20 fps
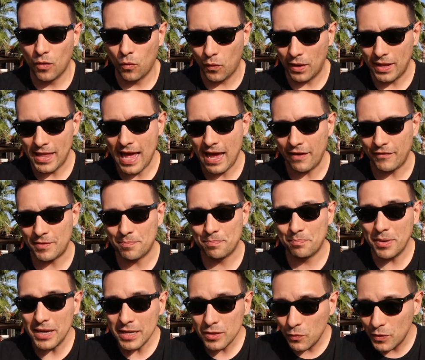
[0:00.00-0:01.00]
will have it.
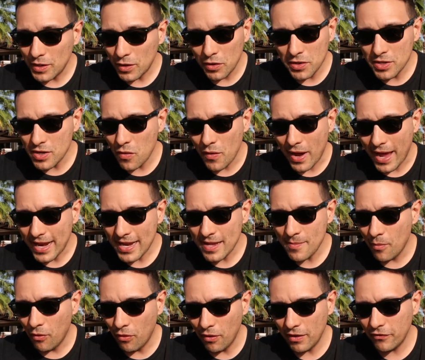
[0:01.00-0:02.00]
But we don't know
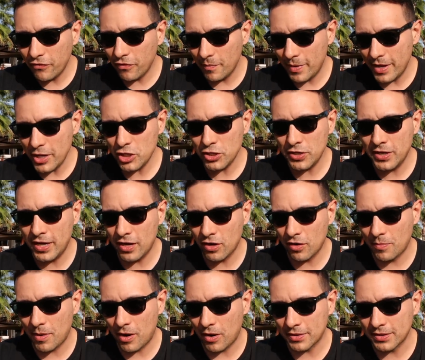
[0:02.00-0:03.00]
any more information here
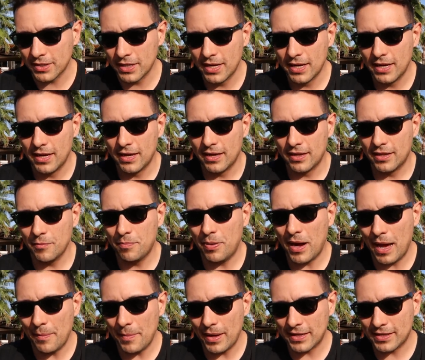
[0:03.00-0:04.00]
about the
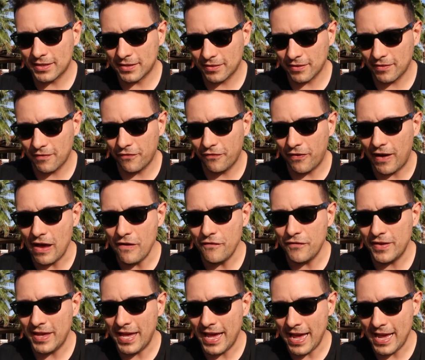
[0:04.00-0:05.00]
Pimax
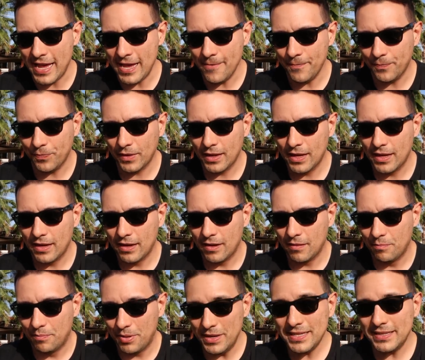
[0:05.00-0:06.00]
5K
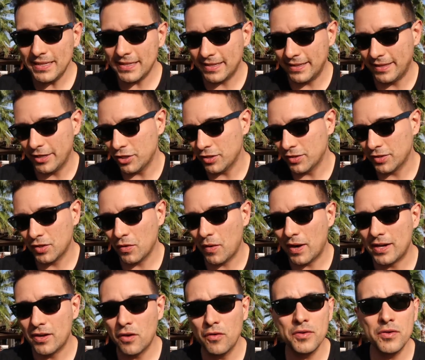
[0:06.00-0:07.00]
Business Edition. So
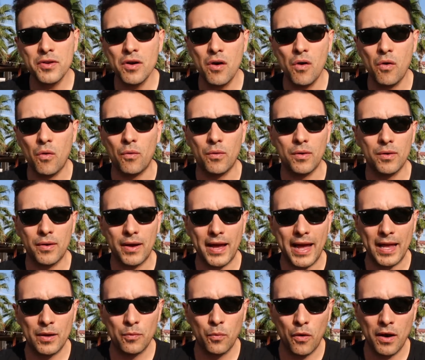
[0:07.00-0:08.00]
I don't know
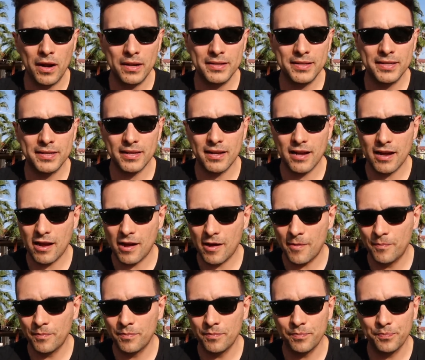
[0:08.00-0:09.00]
at what
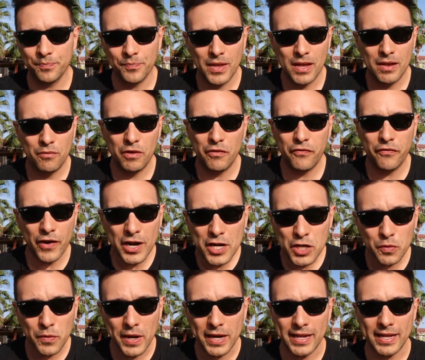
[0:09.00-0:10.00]
um,
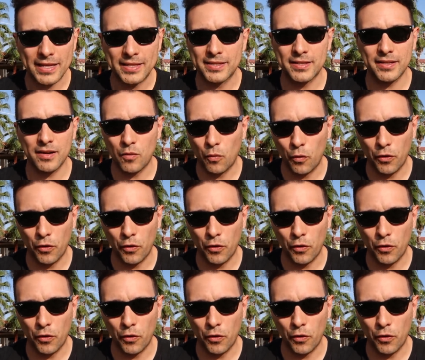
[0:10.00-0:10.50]
refresh rate it's uh,